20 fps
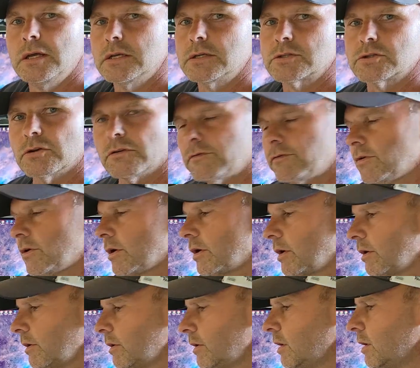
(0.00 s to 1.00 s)
So
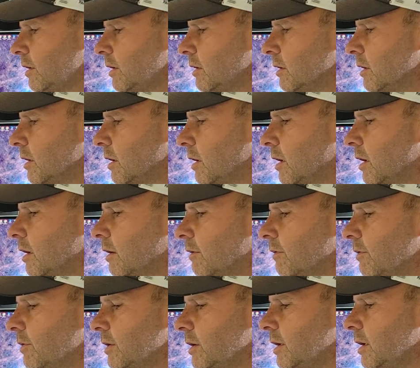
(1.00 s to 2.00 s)
far,
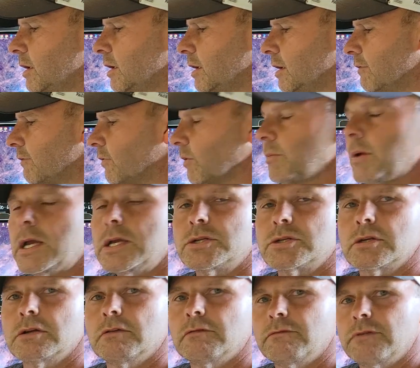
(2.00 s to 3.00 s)
the
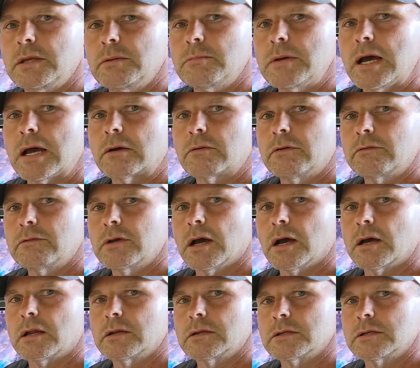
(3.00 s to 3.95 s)
information and feedback we've got